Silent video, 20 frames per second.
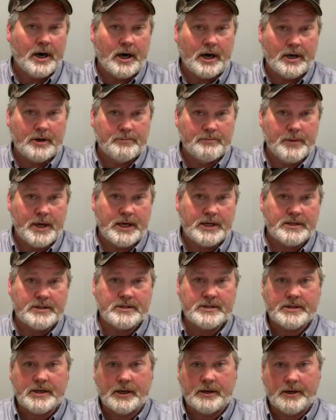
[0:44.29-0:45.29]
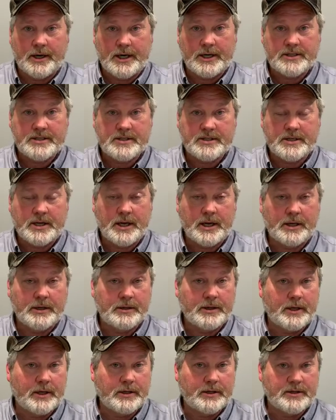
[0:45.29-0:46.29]
Mez, our
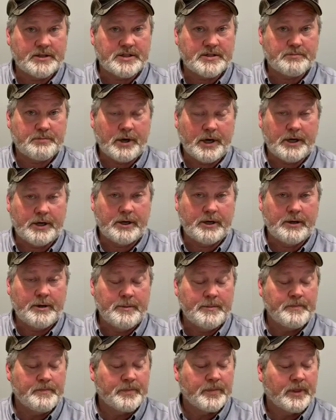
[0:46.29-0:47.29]
S10, and Aspire.